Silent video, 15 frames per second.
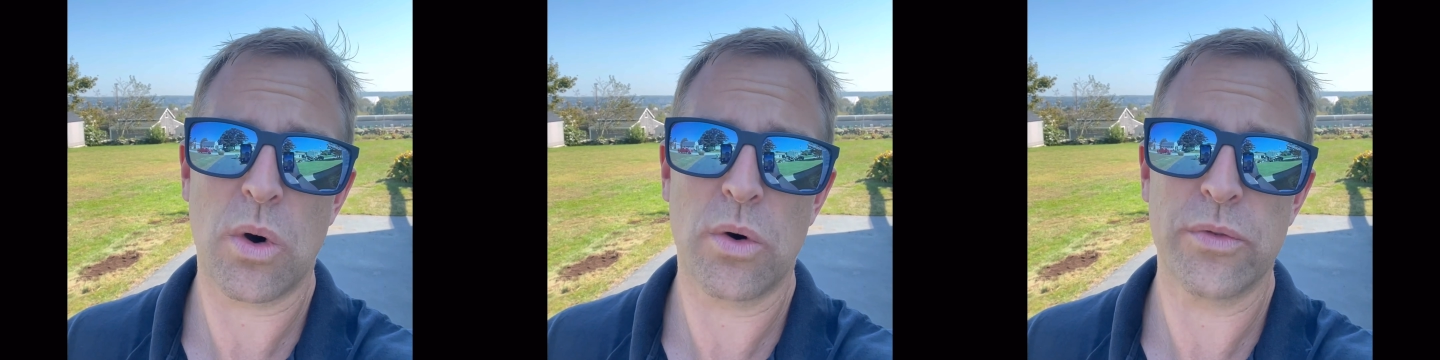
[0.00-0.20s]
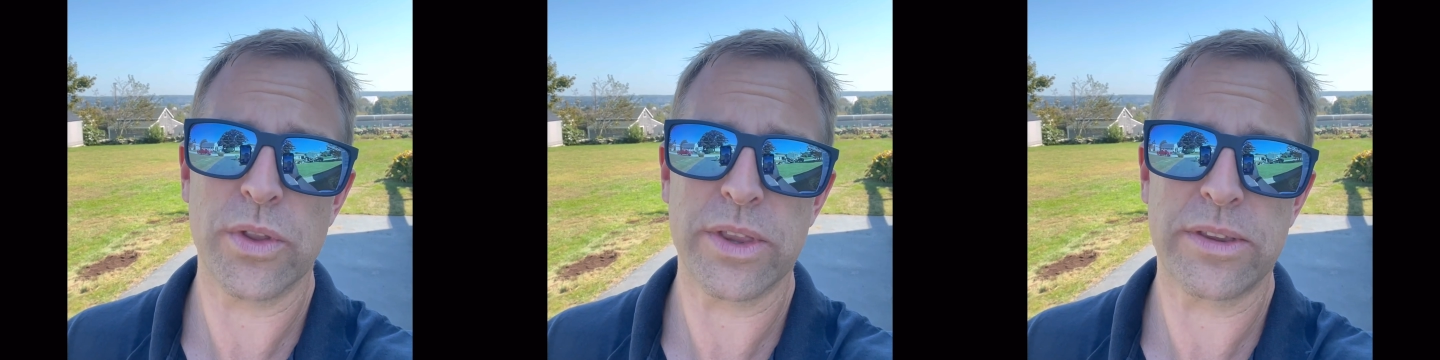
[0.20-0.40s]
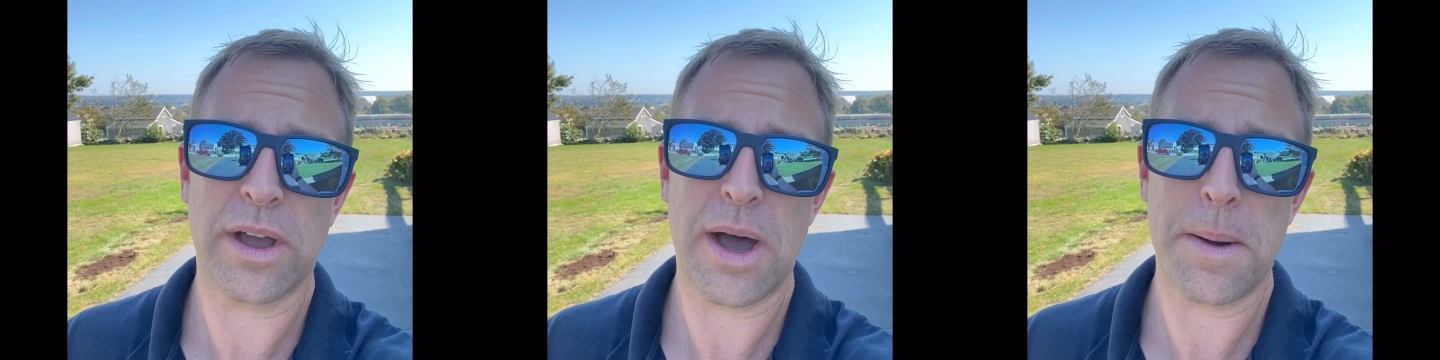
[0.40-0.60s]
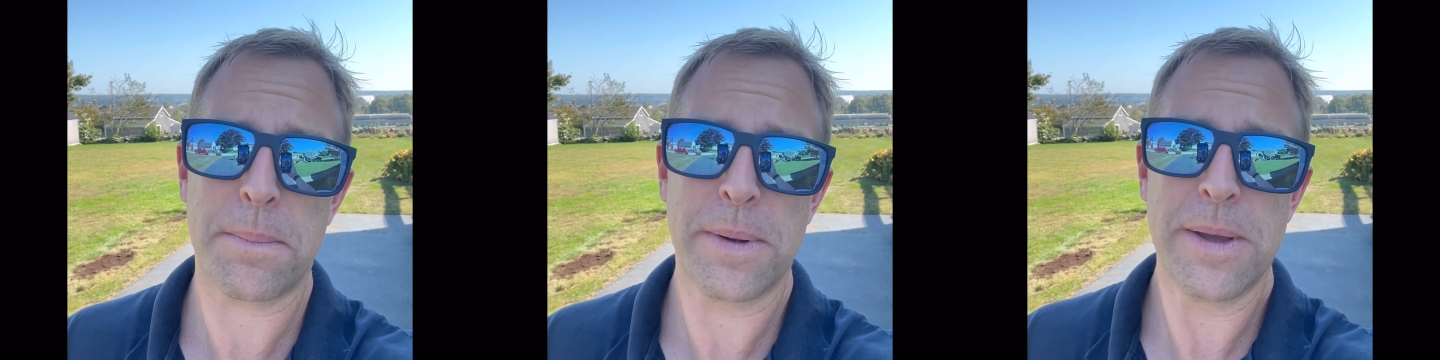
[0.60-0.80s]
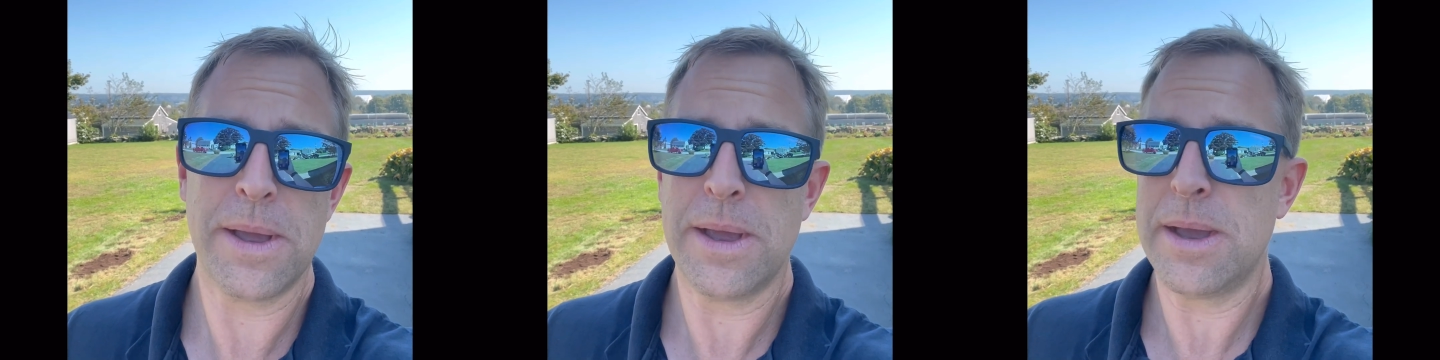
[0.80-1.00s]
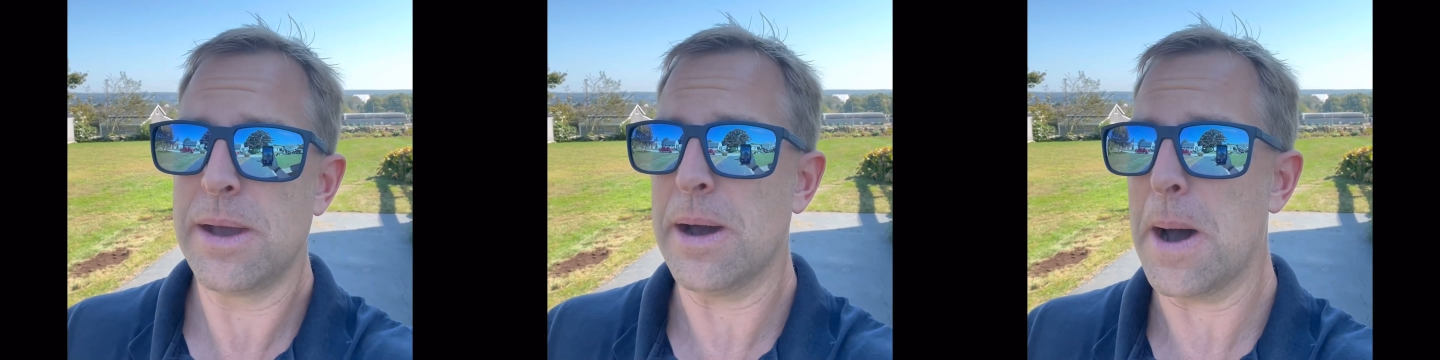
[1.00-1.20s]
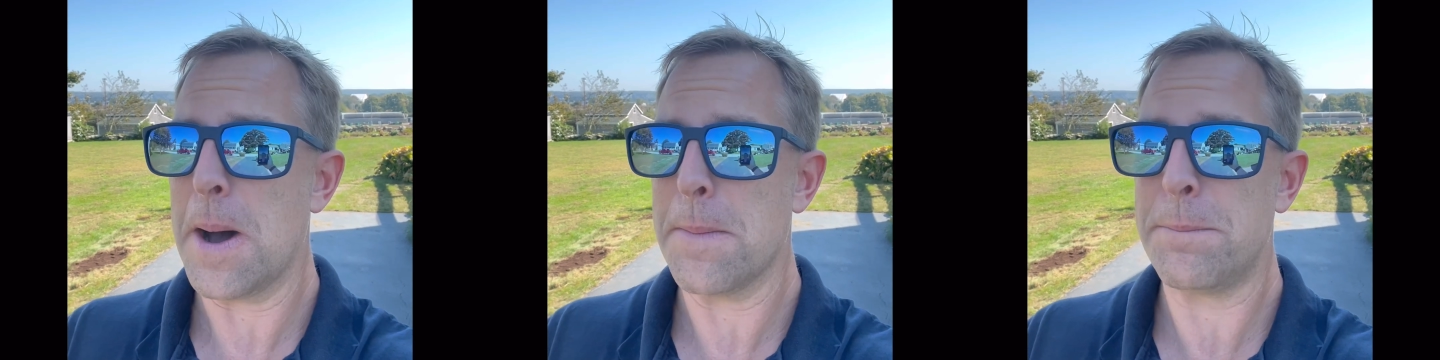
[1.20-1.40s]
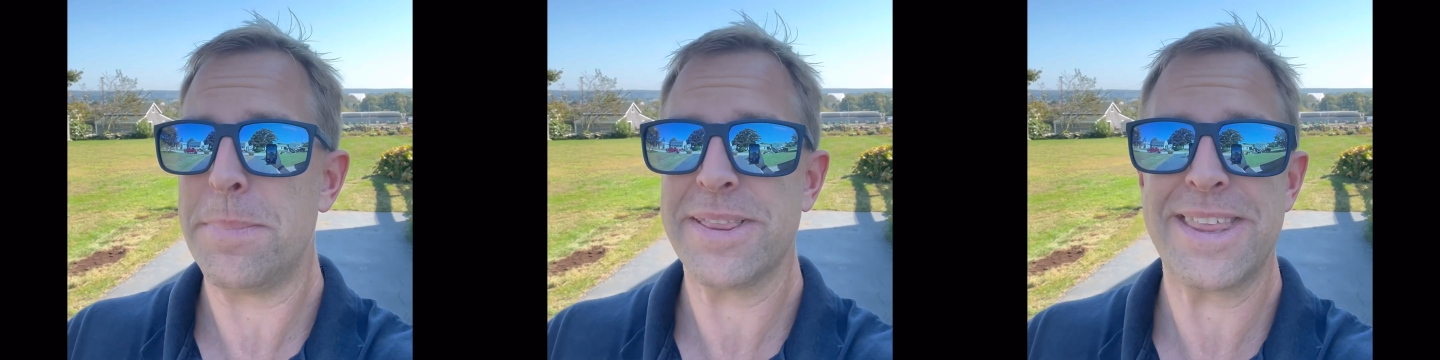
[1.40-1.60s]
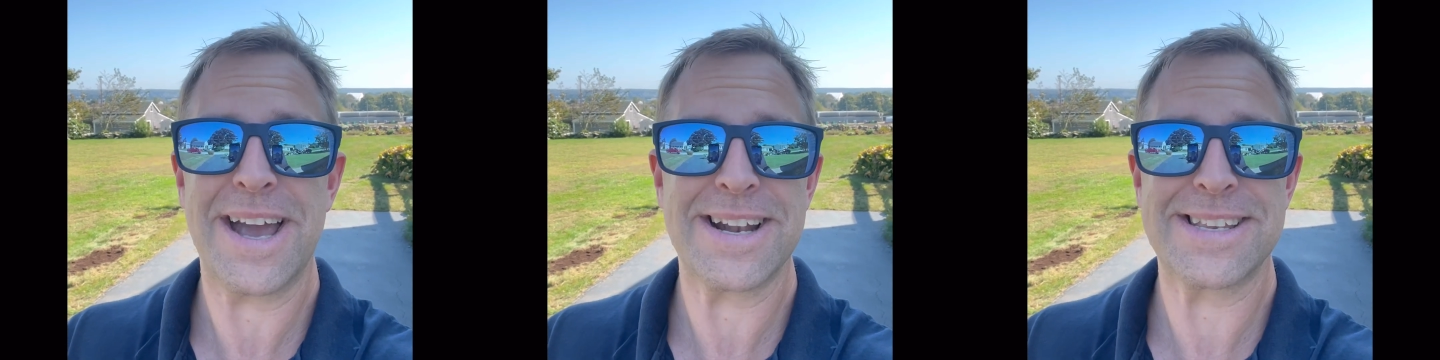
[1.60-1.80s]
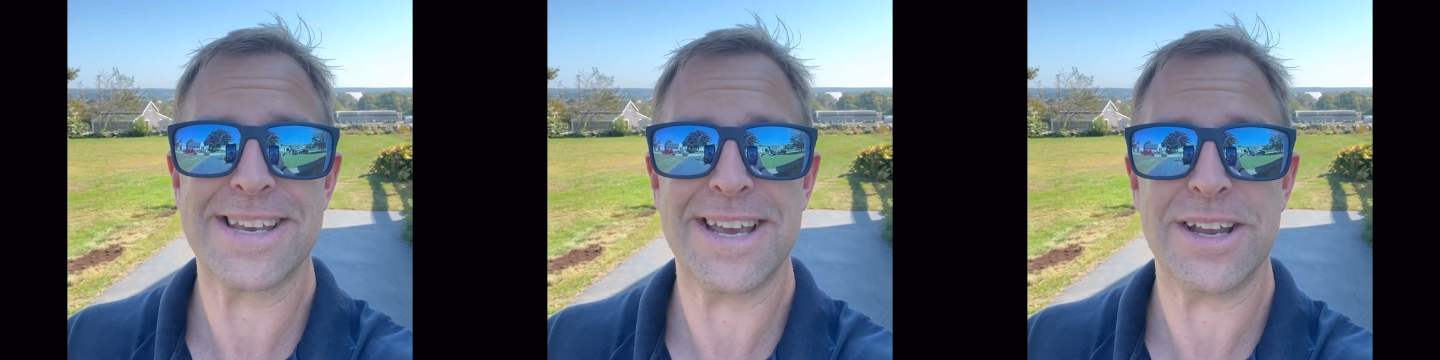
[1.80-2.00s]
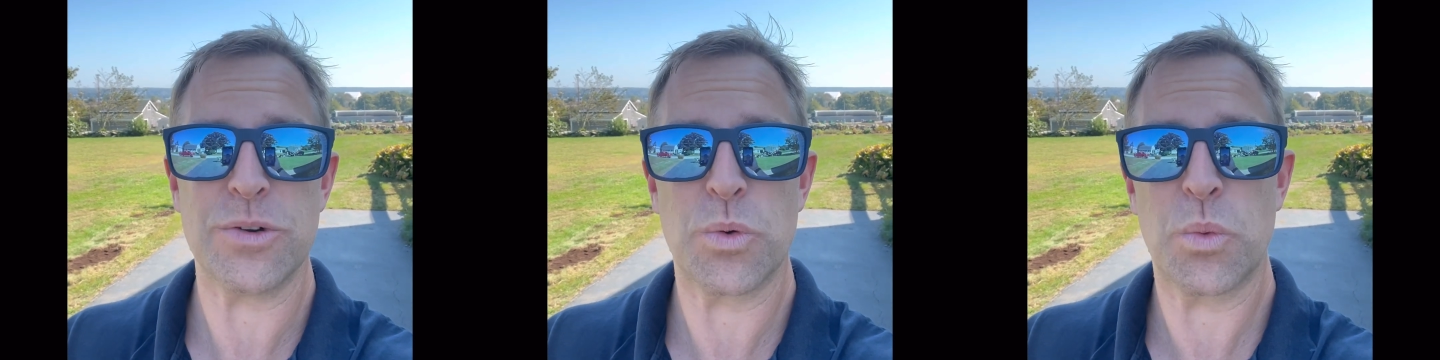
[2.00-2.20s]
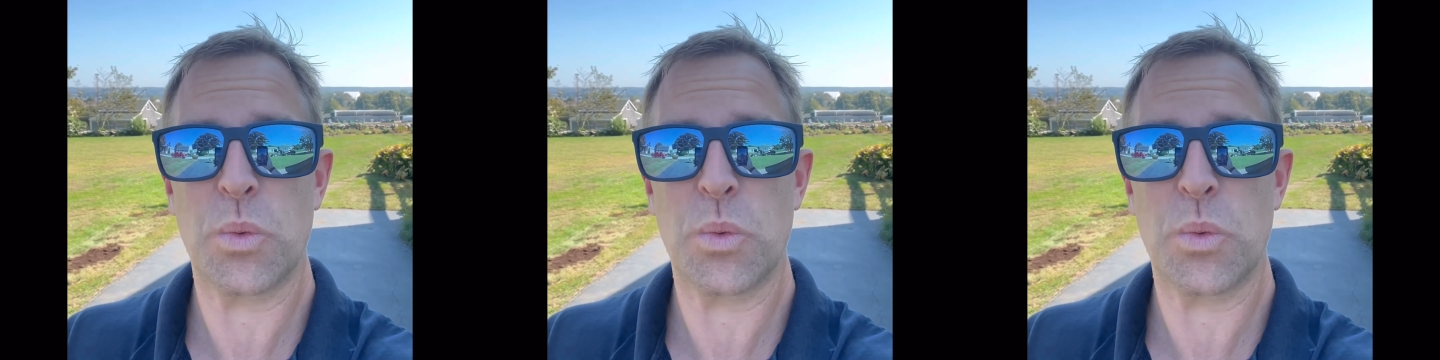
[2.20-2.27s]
over the top, but that's it.